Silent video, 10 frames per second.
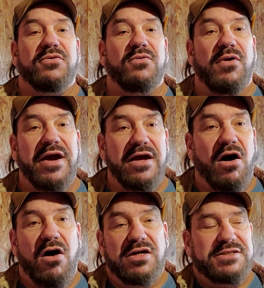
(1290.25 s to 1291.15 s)
great,
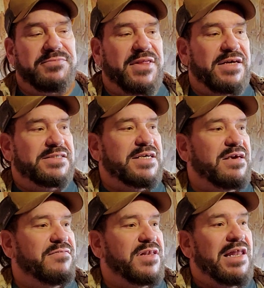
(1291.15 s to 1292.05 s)
awesome
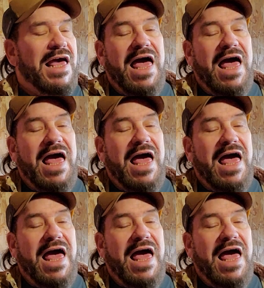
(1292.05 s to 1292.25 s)
Thanksgiving.